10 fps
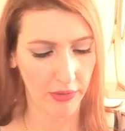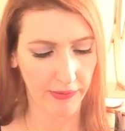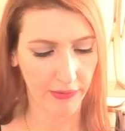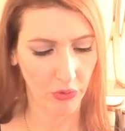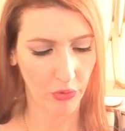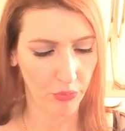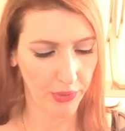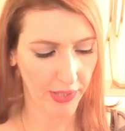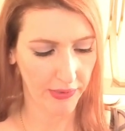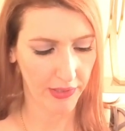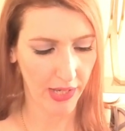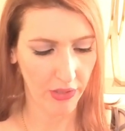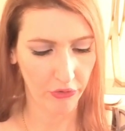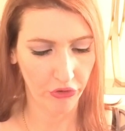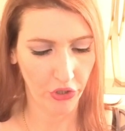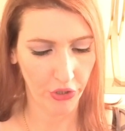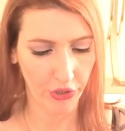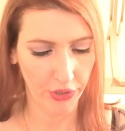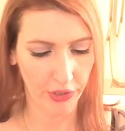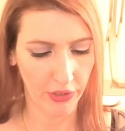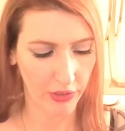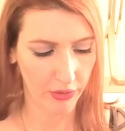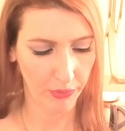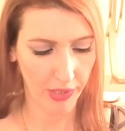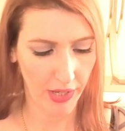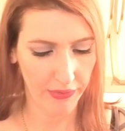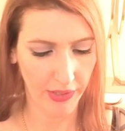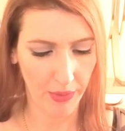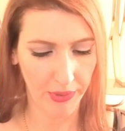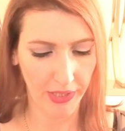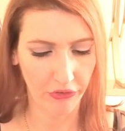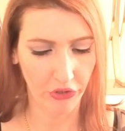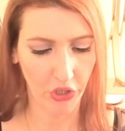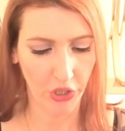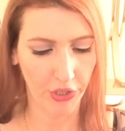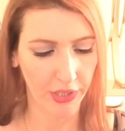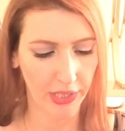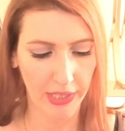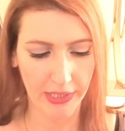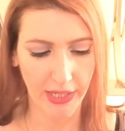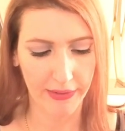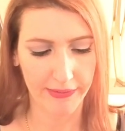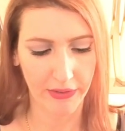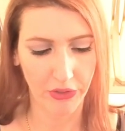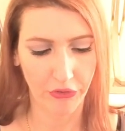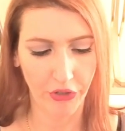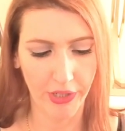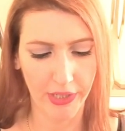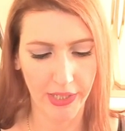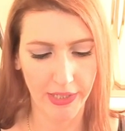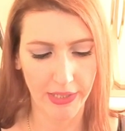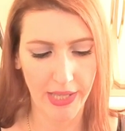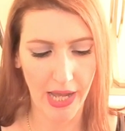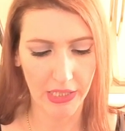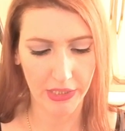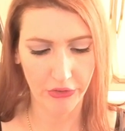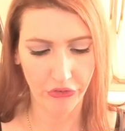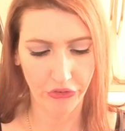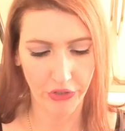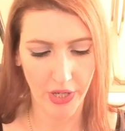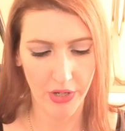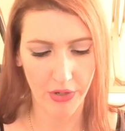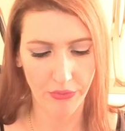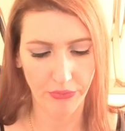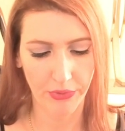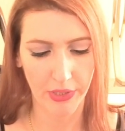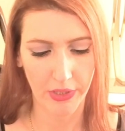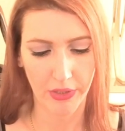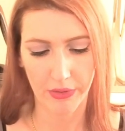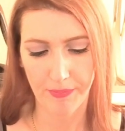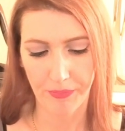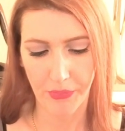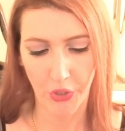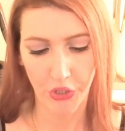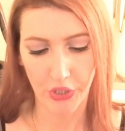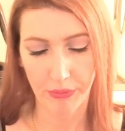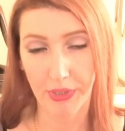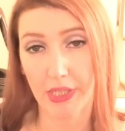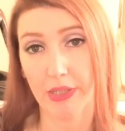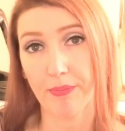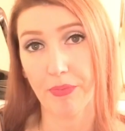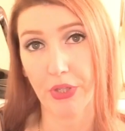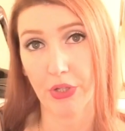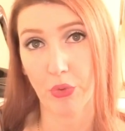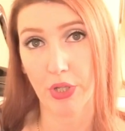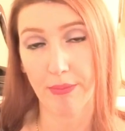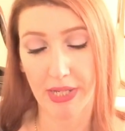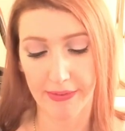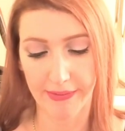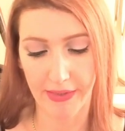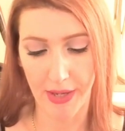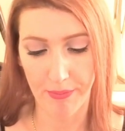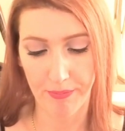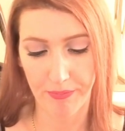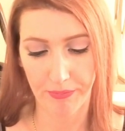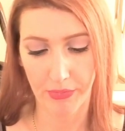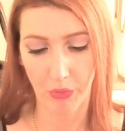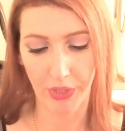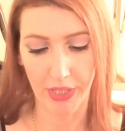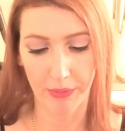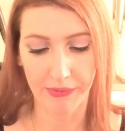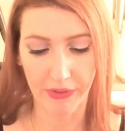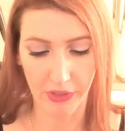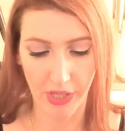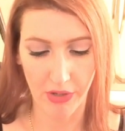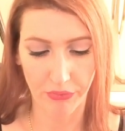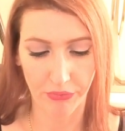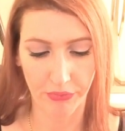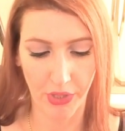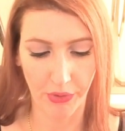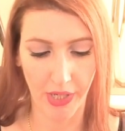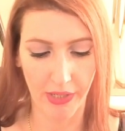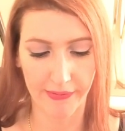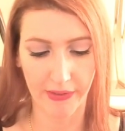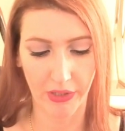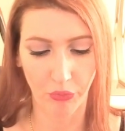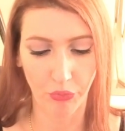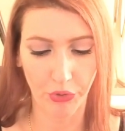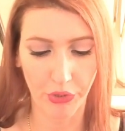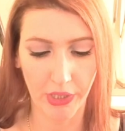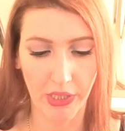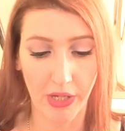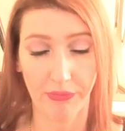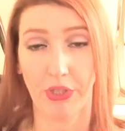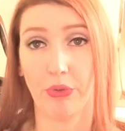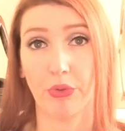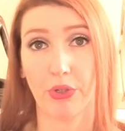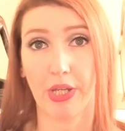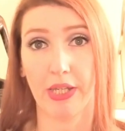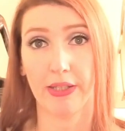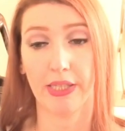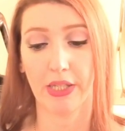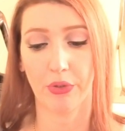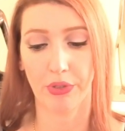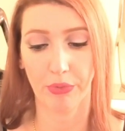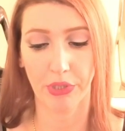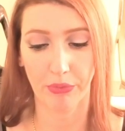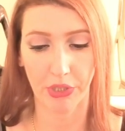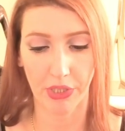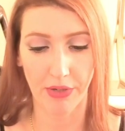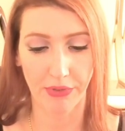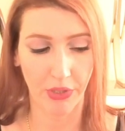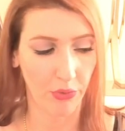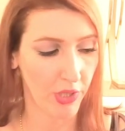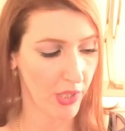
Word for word: So we got the Knowledge card. We got the Obligation card. Yeah, so they're trying to get knowledge of, are you gonna be, you know, committed to them when it comes to love? Okay, so they really love you. Okay, Leo, they really, really love you.